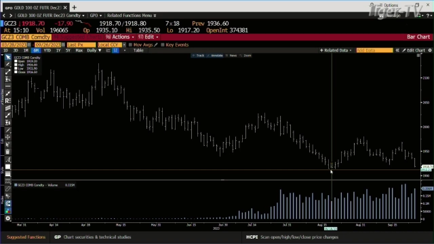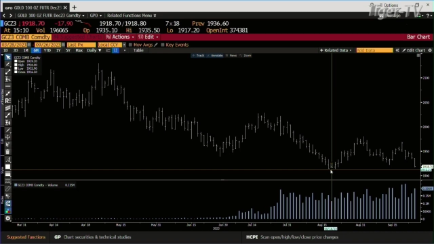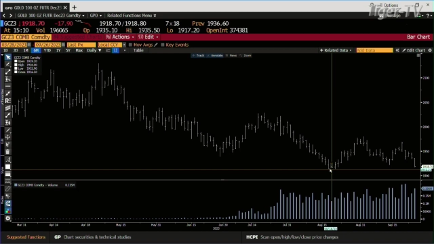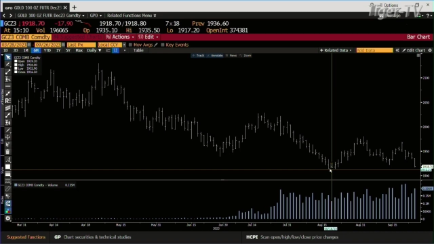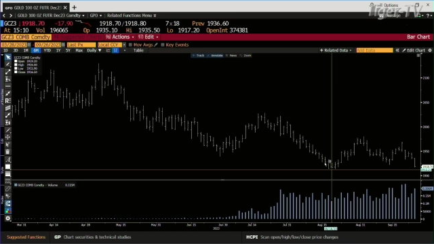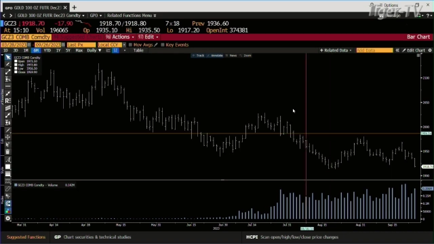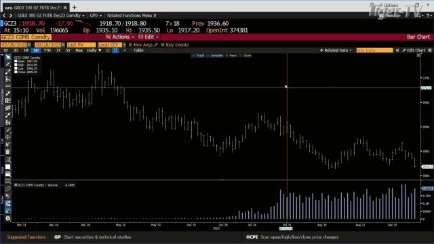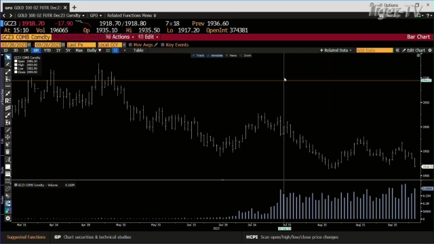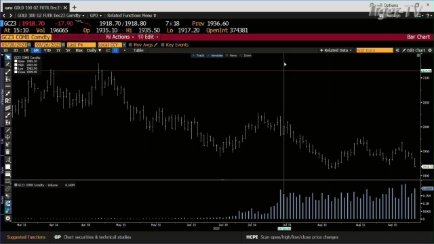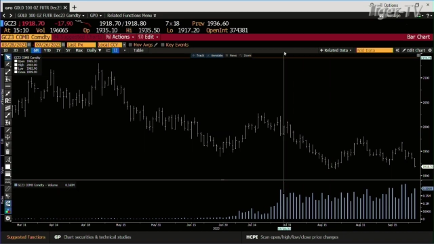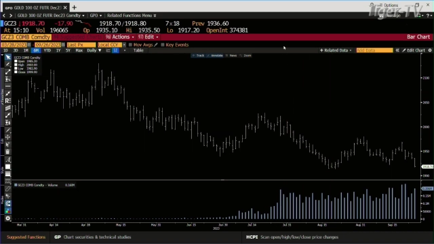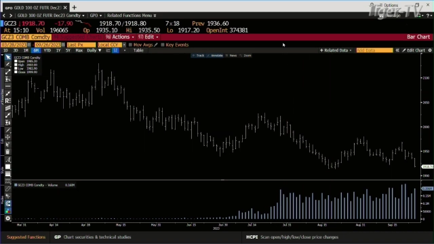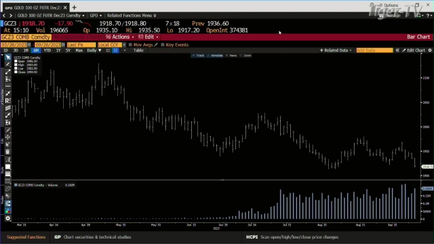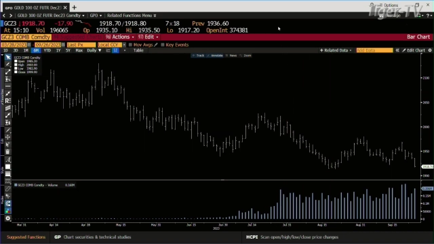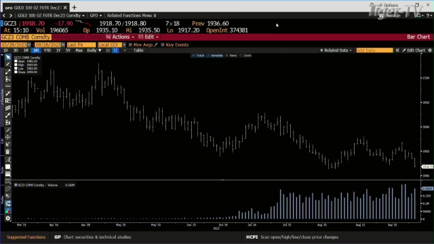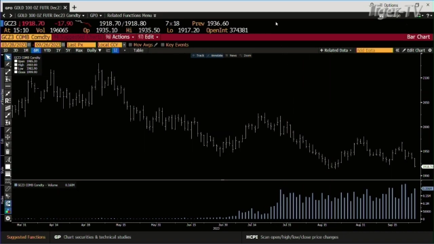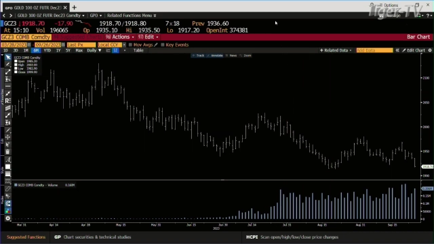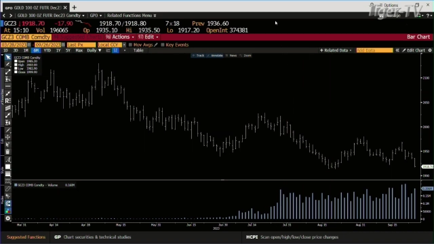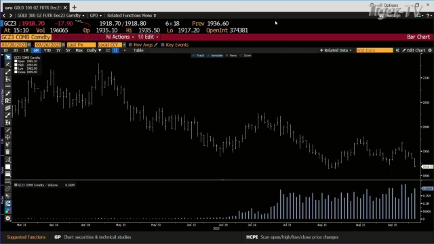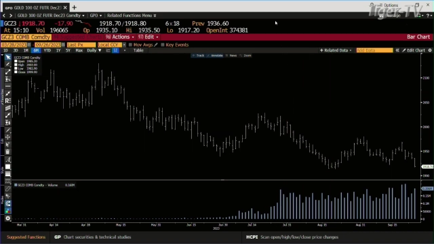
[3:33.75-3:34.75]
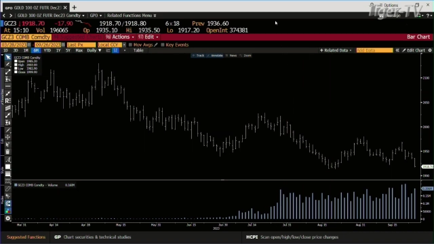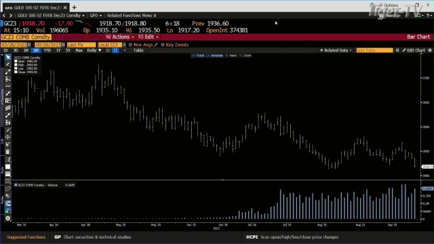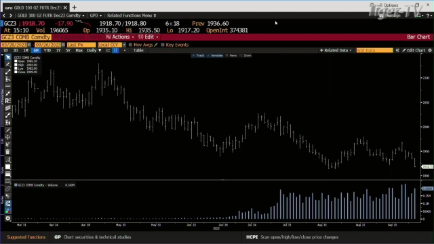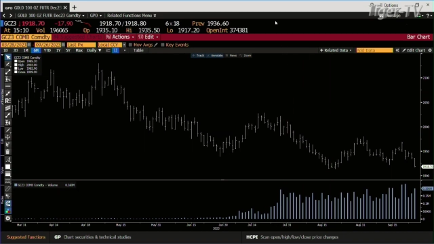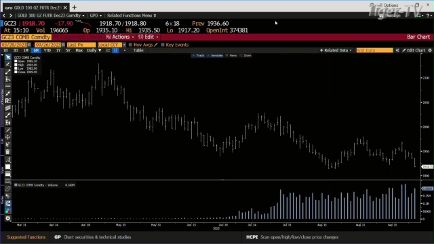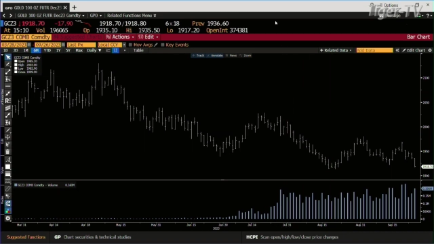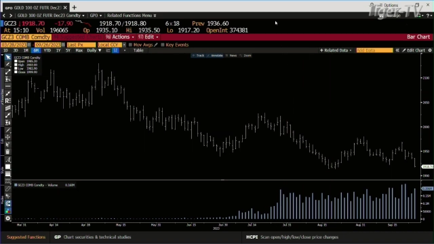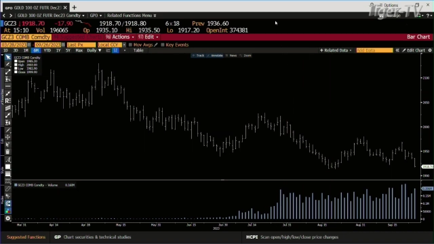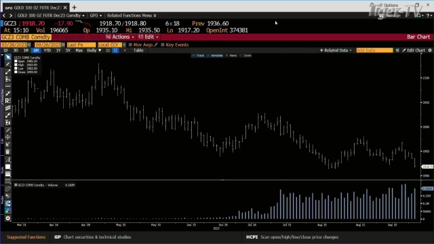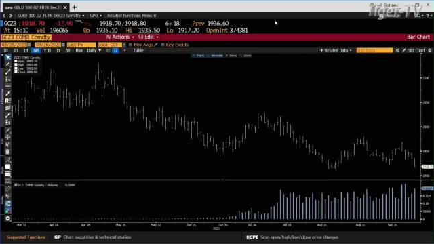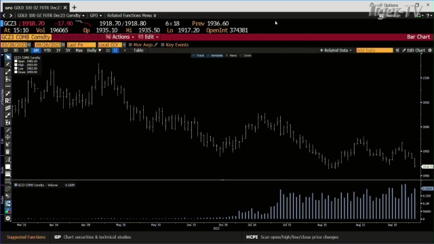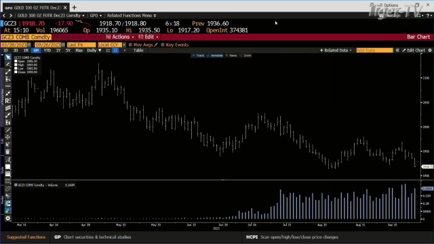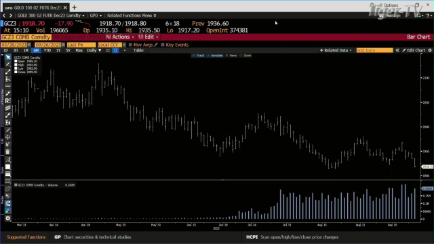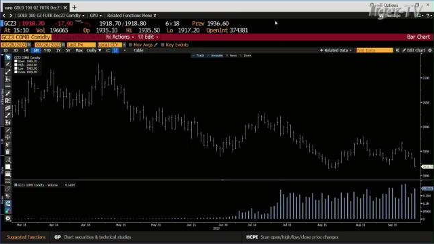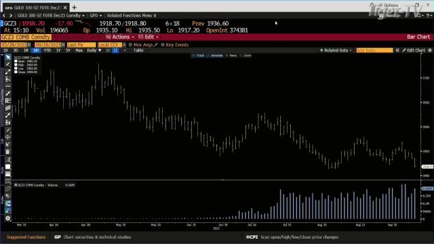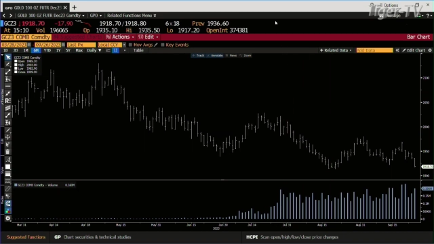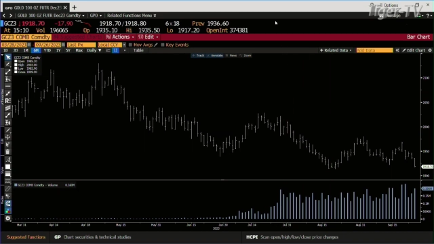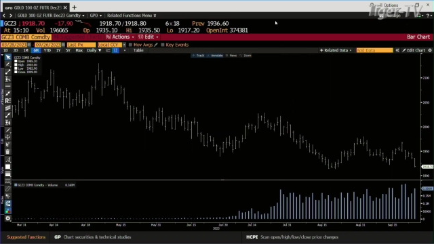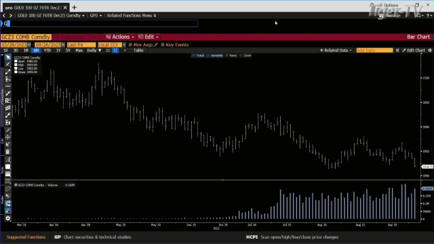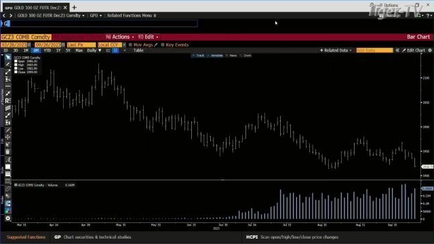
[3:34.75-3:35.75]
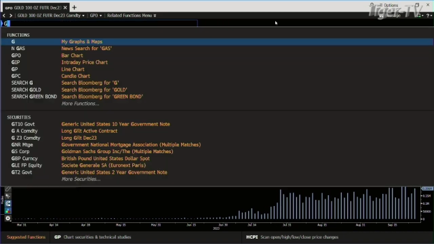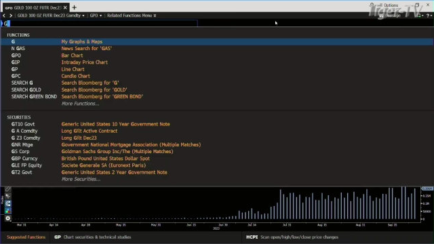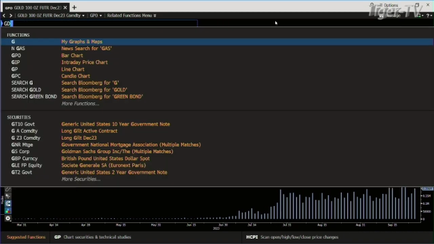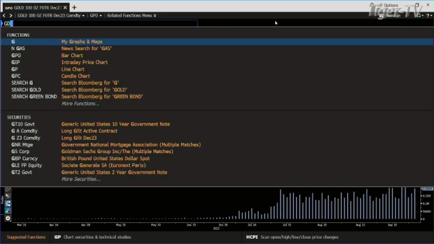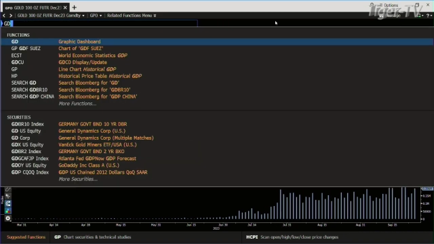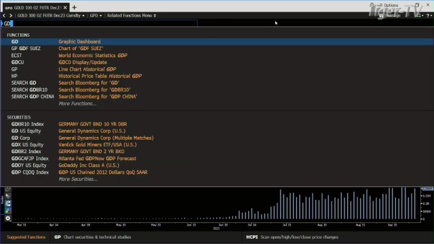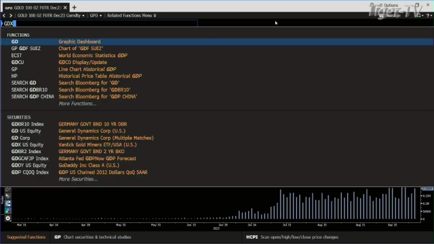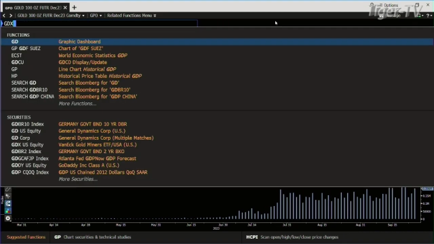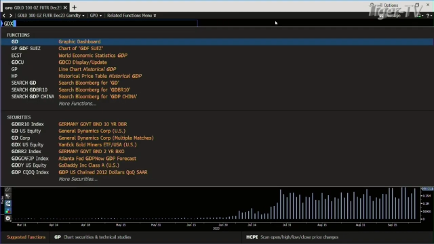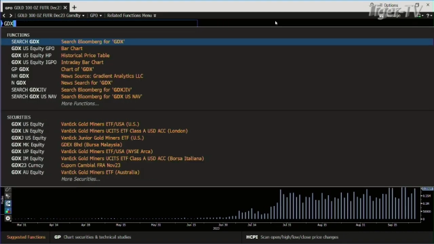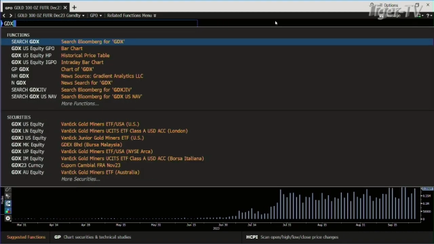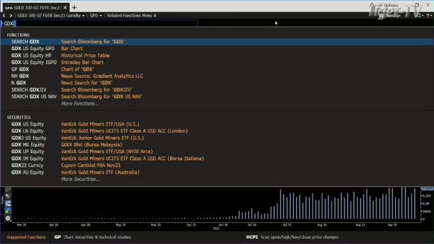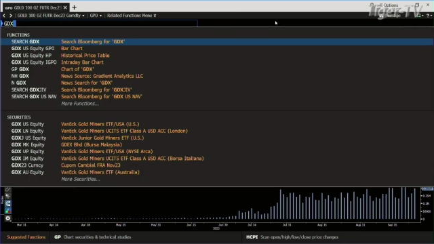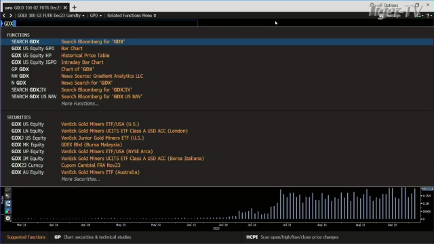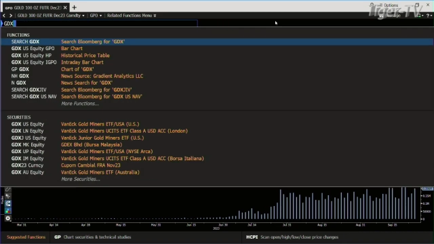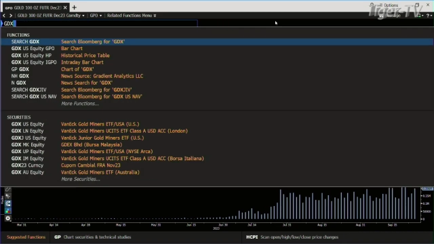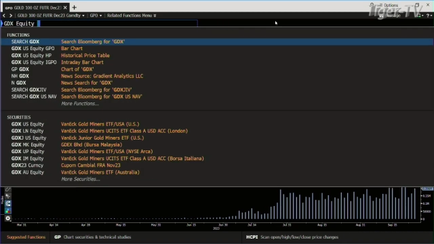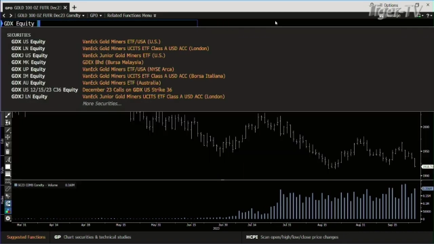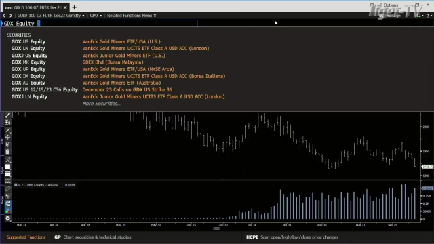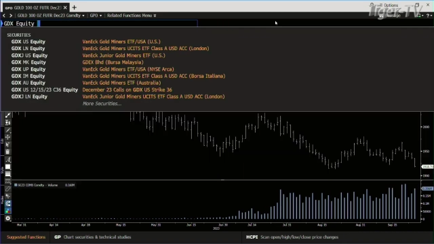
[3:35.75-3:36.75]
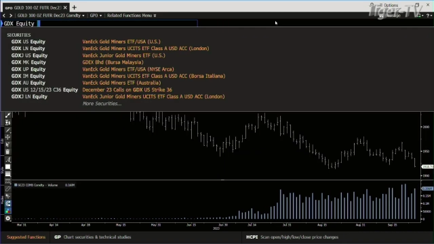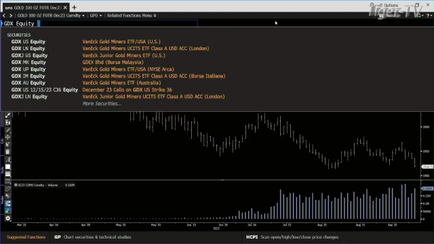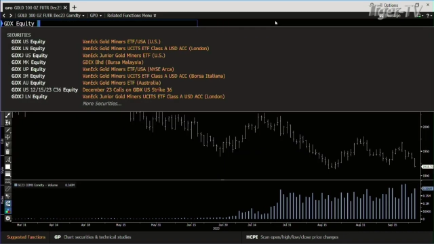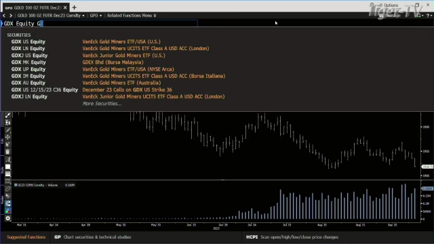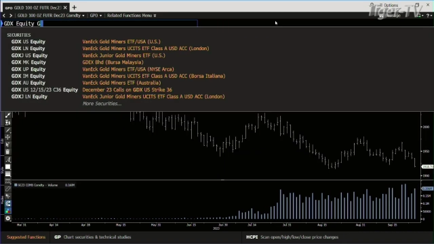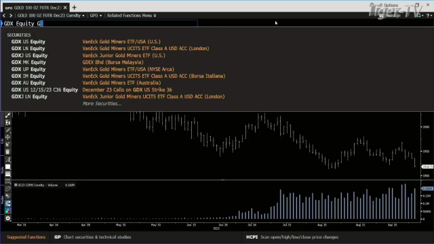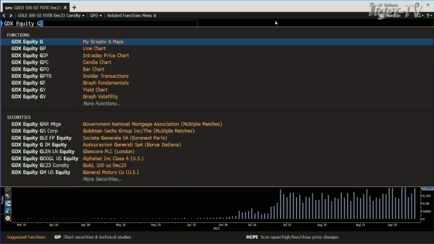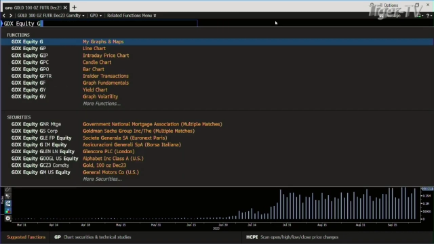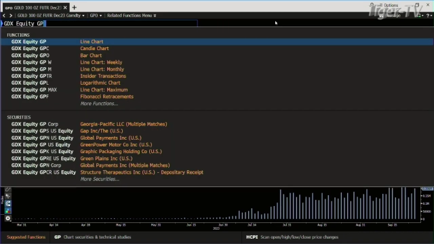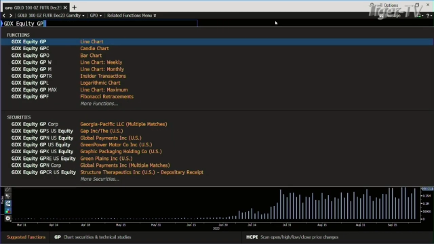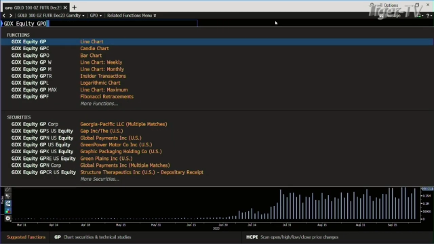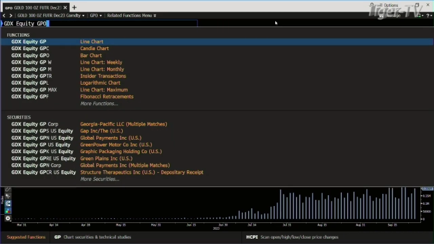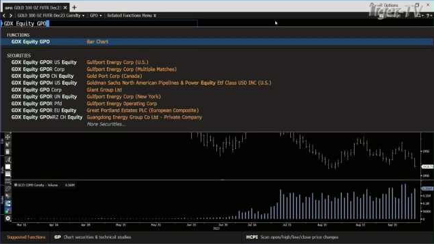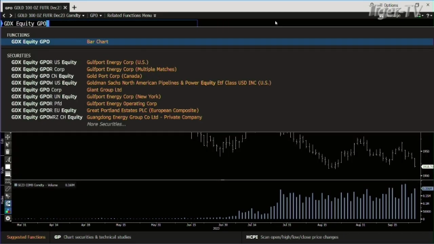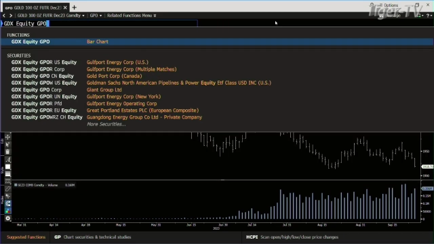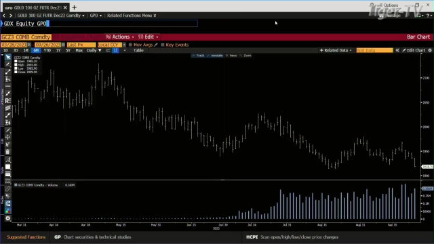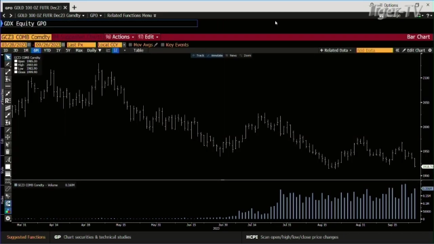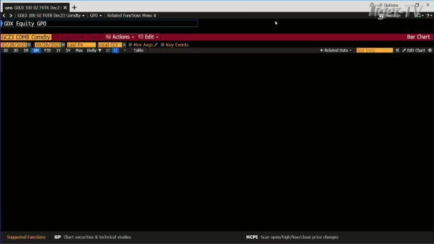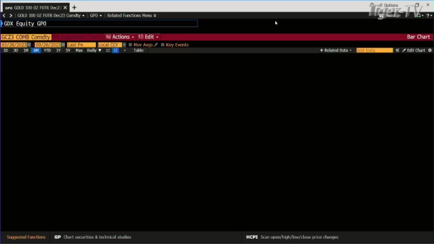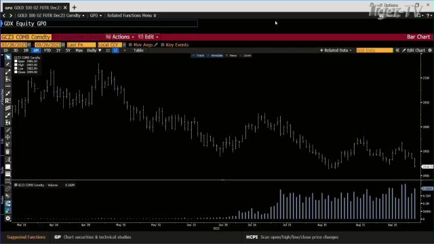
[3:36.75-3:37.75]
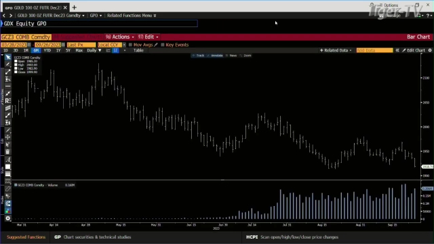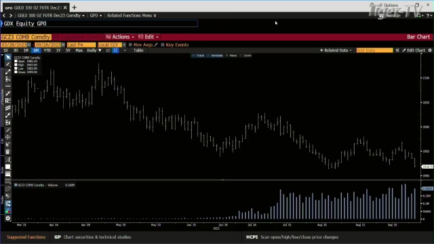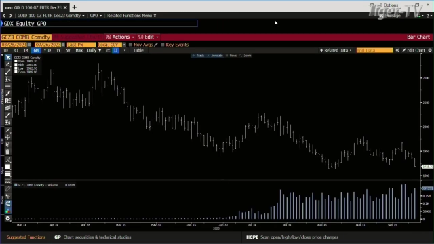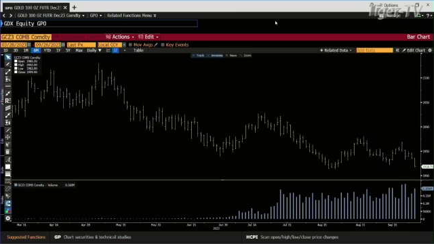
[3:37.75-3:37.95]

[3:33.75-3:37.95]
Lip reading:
(no speaker visible)